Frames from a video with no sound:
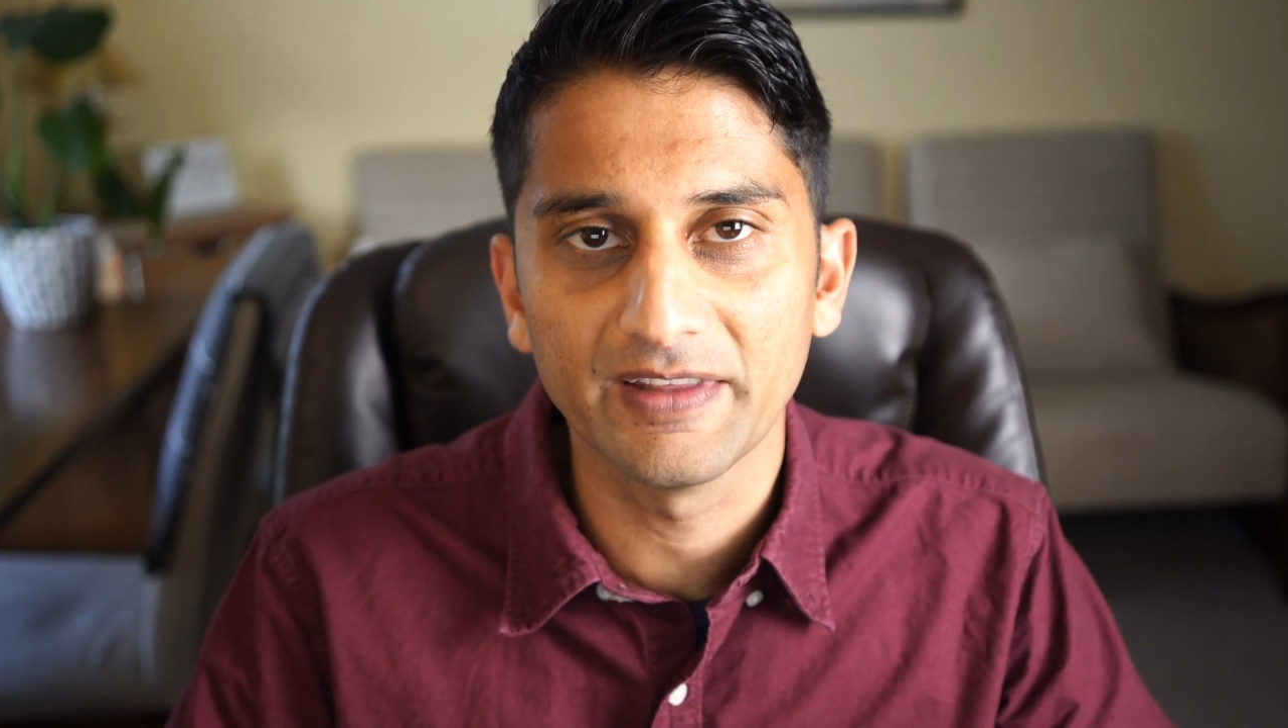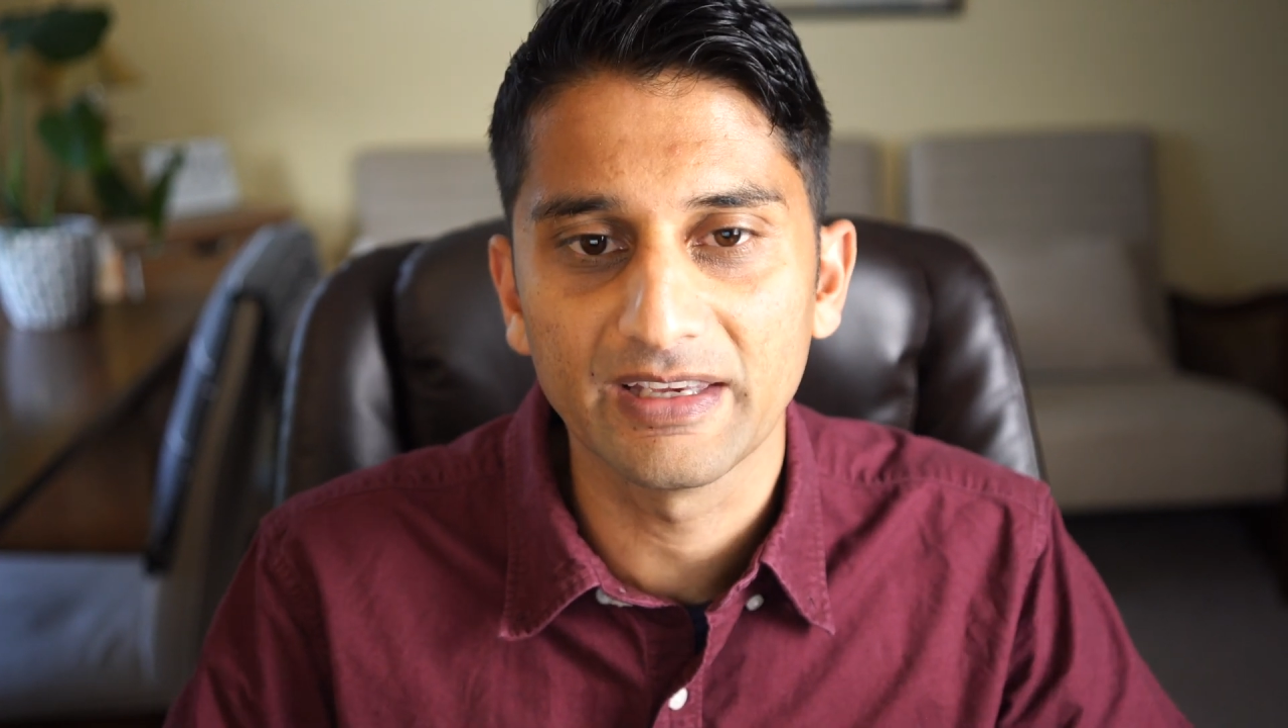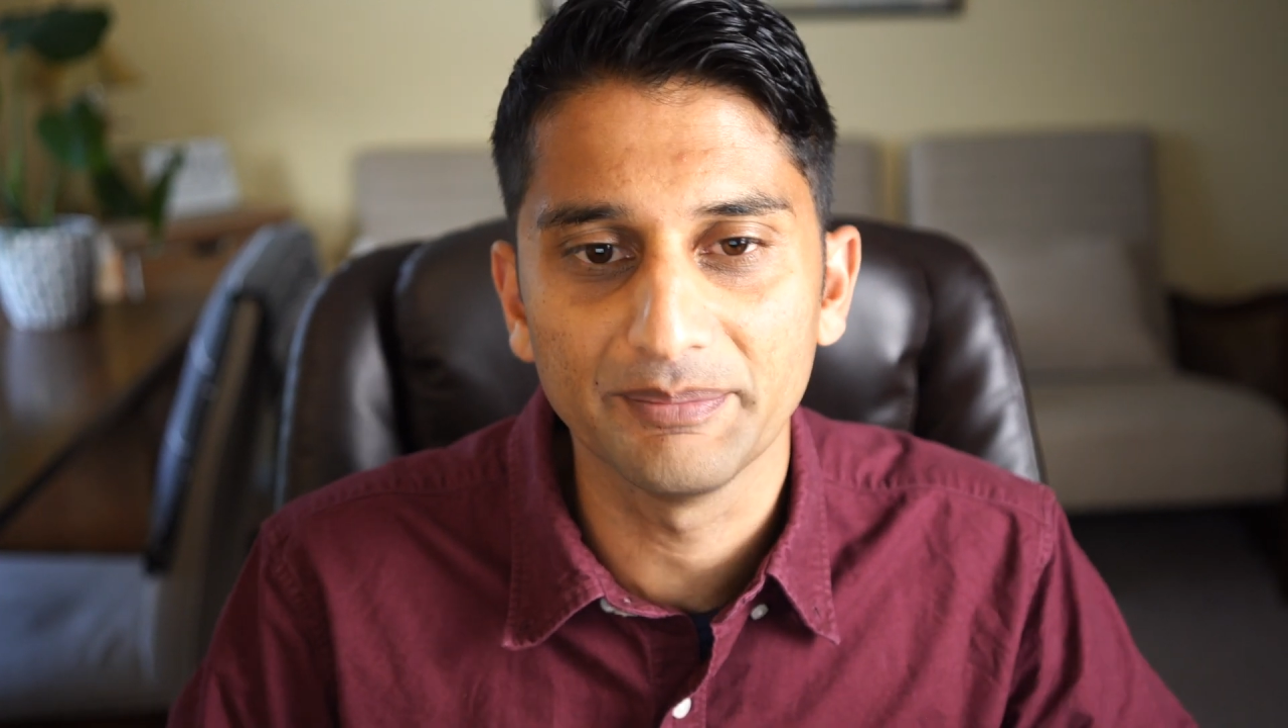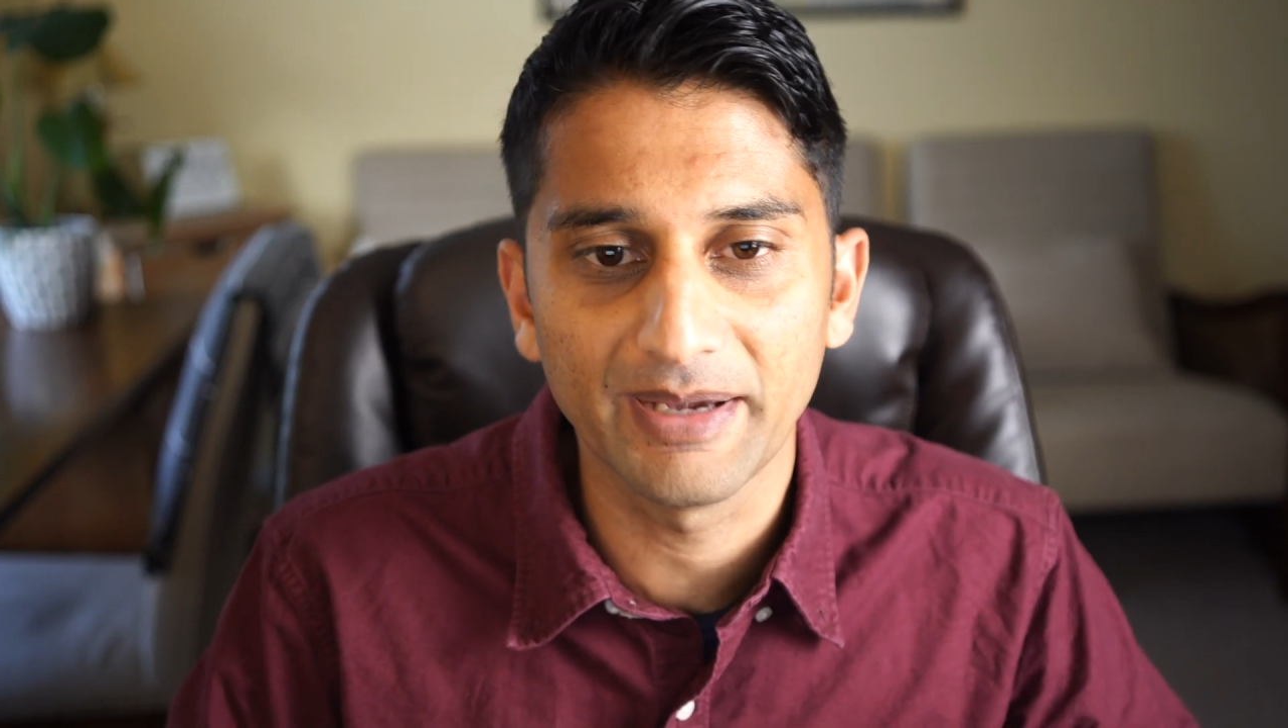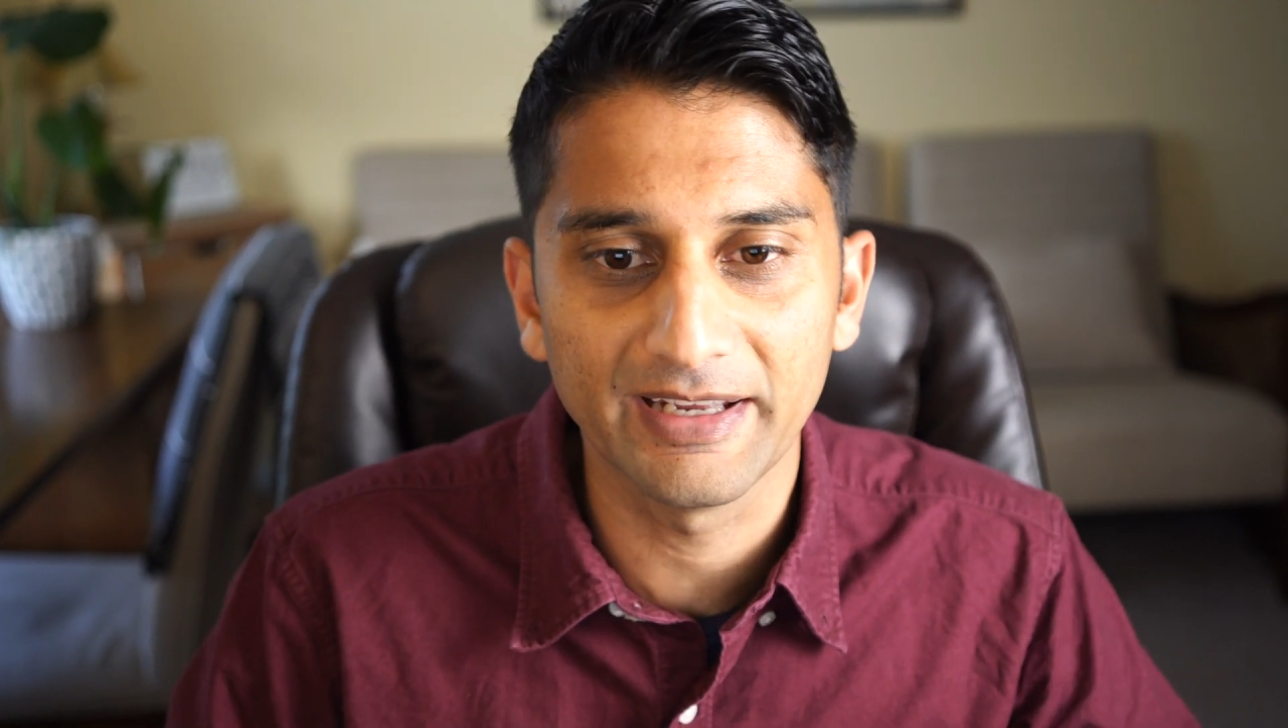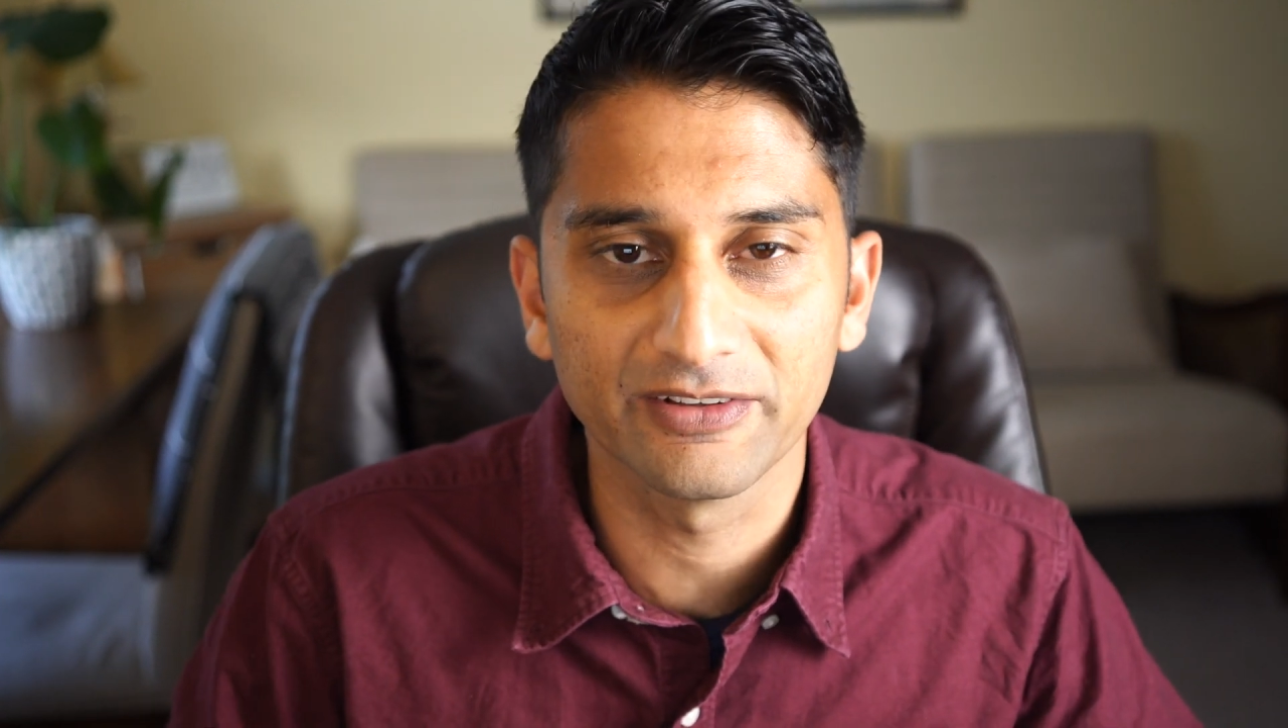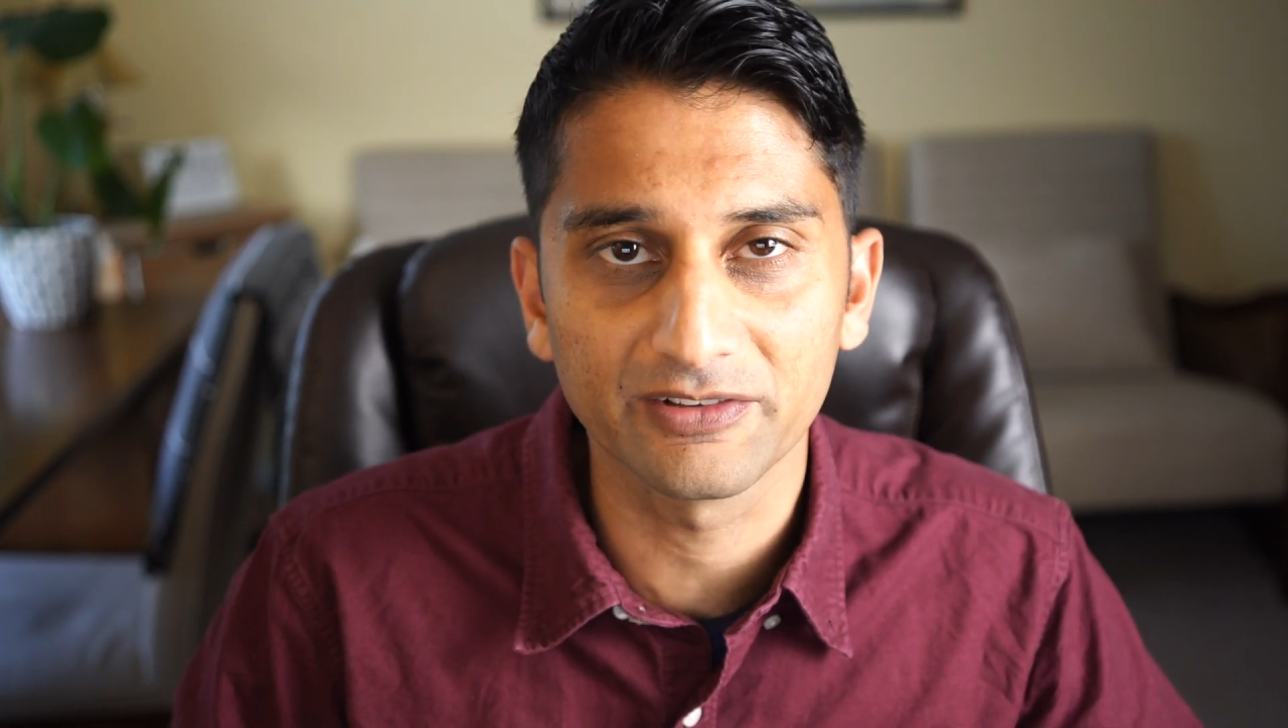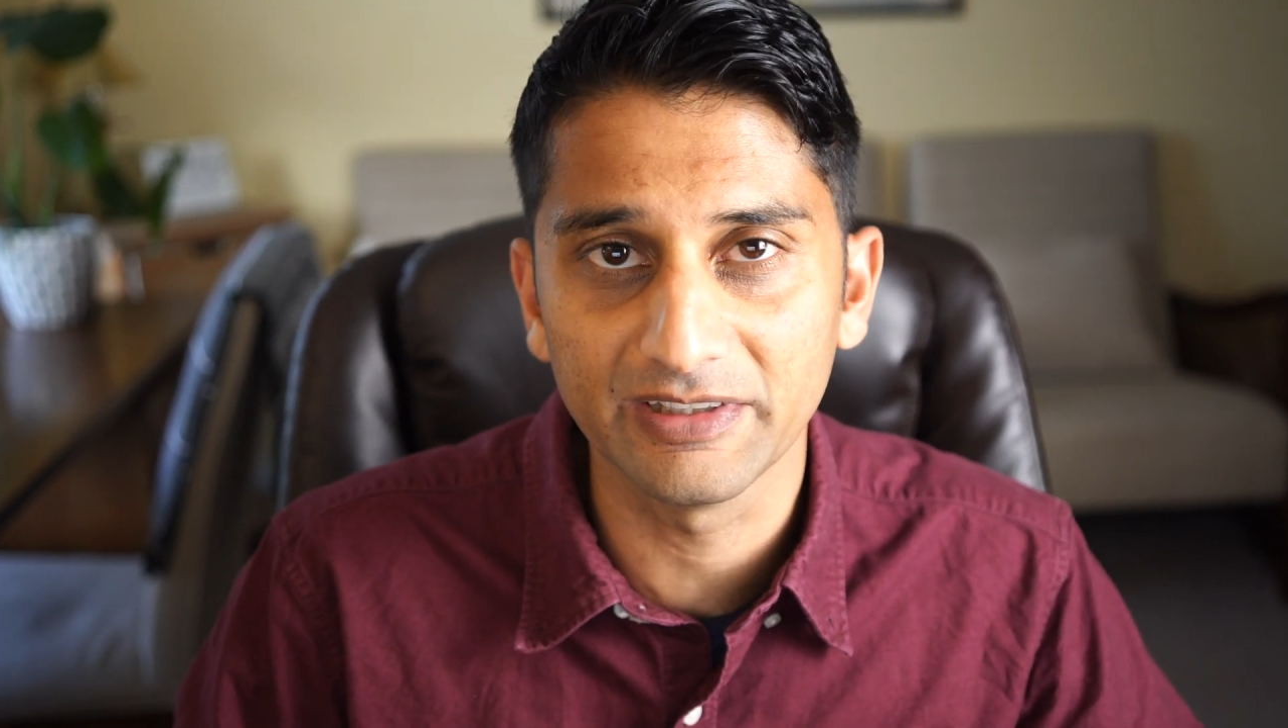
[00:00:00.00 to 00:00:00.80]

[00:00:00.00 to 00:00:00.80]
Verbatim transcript: can manage